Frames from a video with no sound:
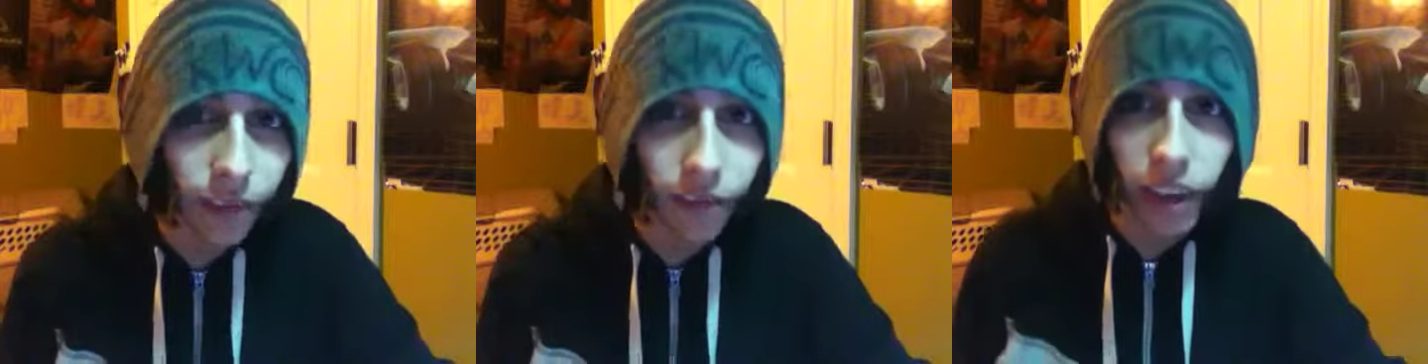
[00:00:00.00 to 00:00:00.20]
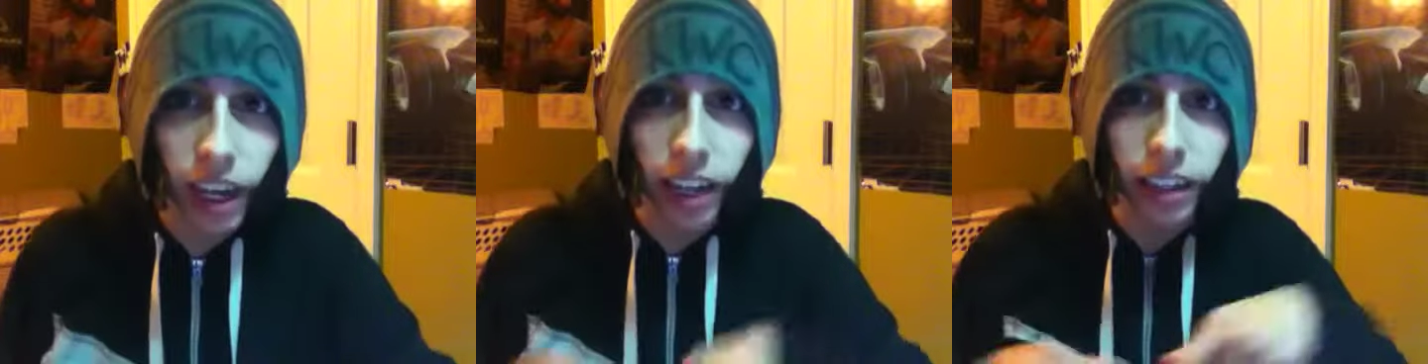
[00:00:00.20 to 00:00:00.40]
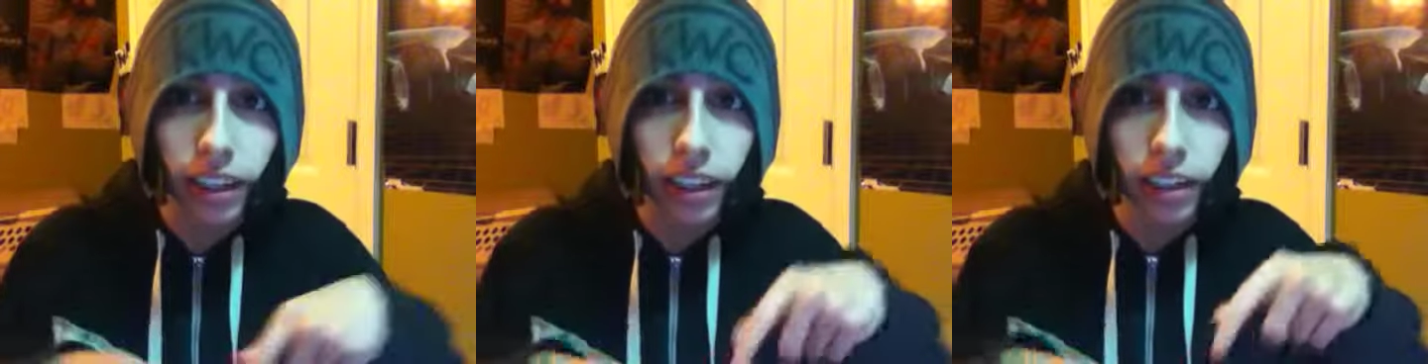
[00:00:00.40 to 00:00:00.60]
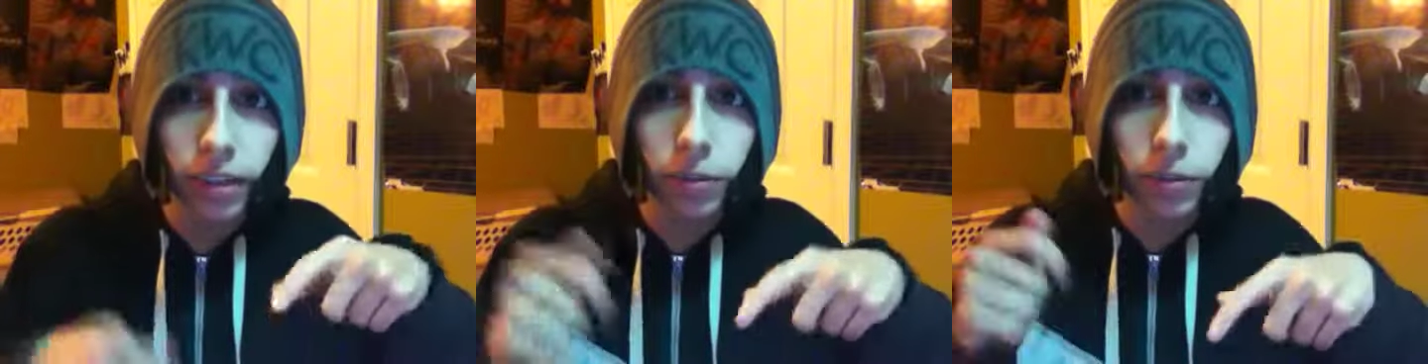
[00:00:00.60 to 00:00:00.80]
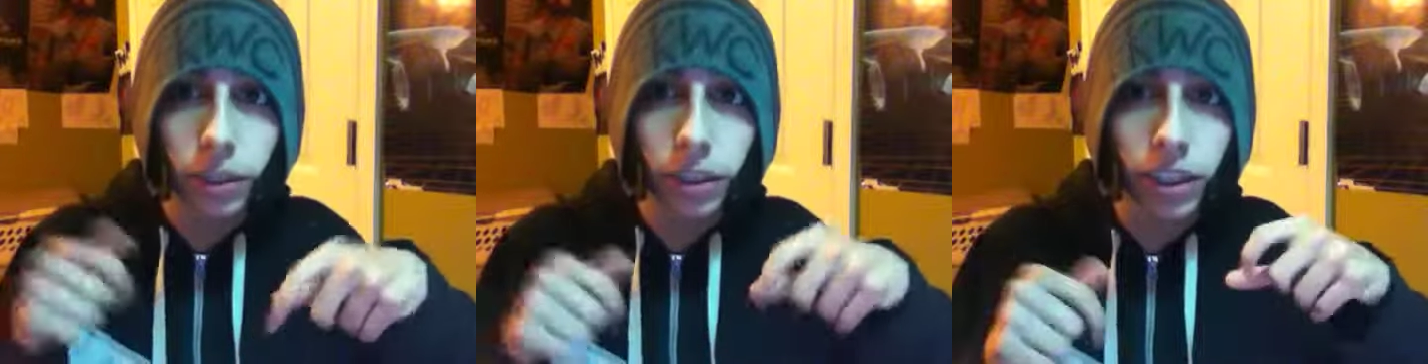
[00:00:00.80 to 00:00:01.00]
Fat
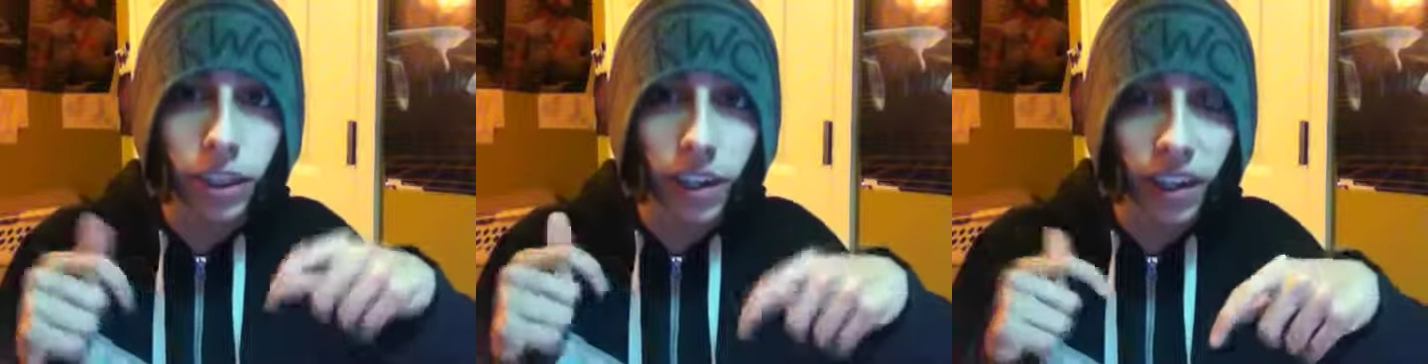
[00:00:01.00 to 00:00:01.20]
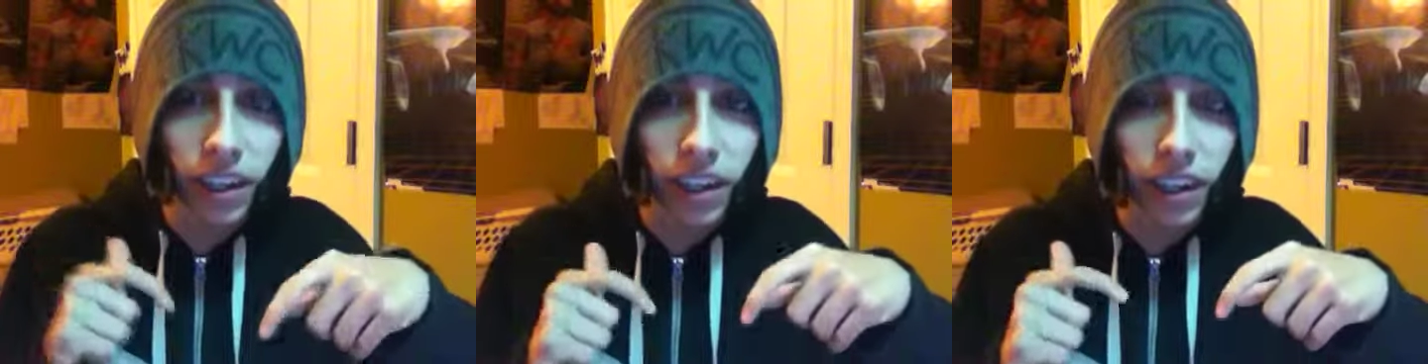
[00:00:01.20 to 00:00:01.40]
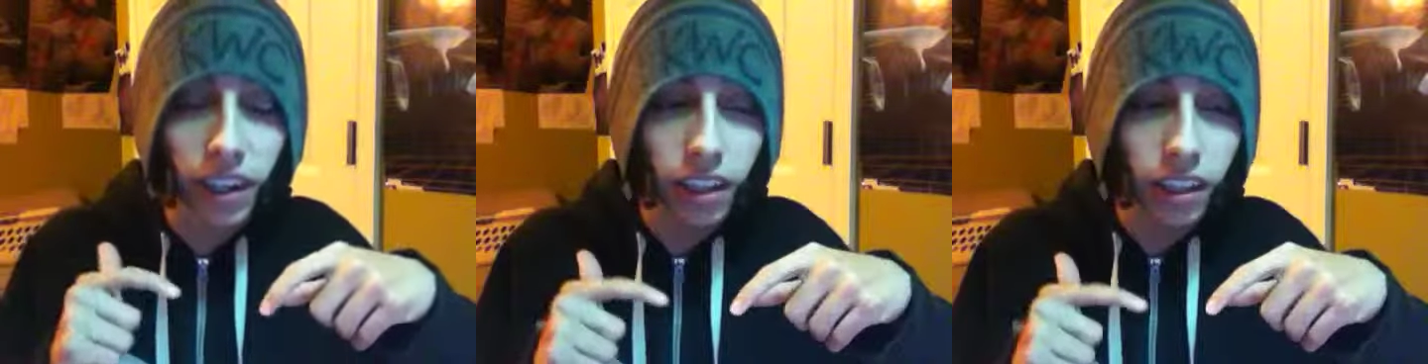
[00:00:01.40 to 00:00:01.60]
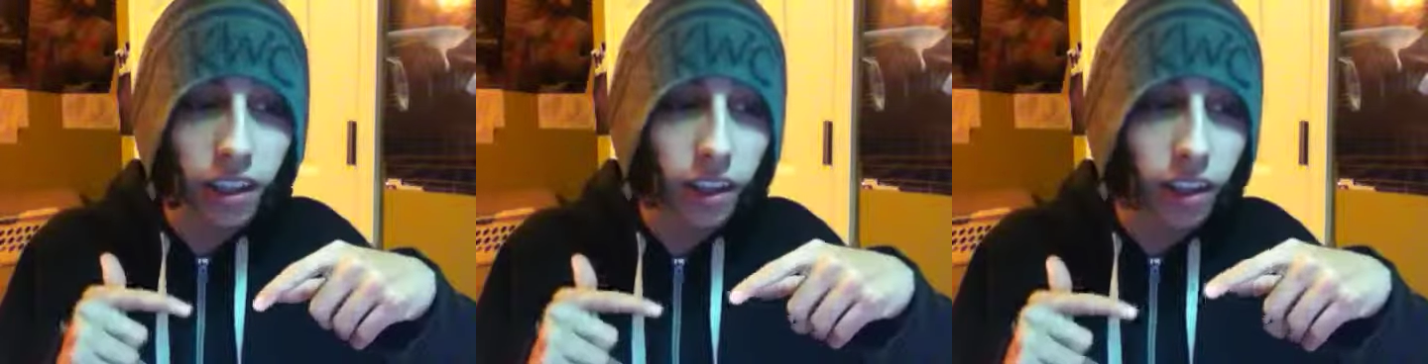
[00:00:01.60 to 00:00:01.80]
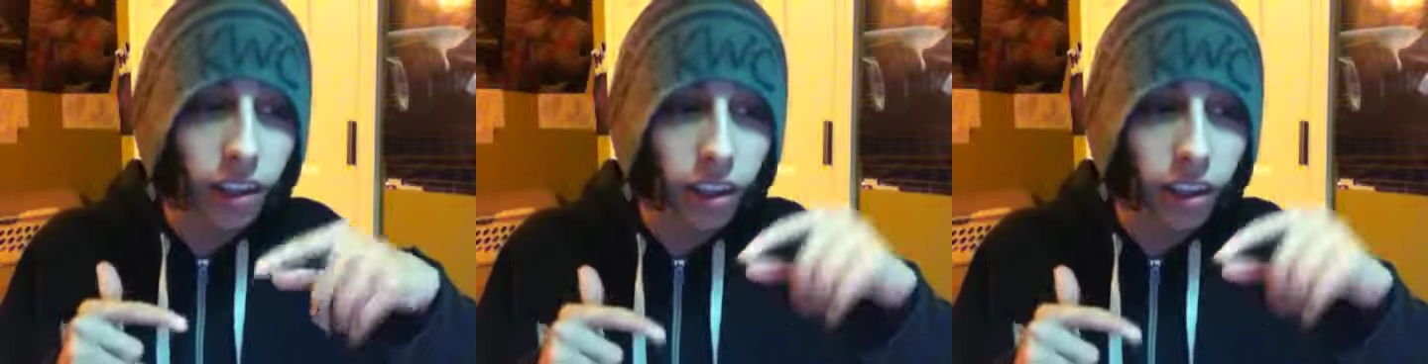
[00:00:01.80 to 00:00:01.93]
Kid Wins Cake /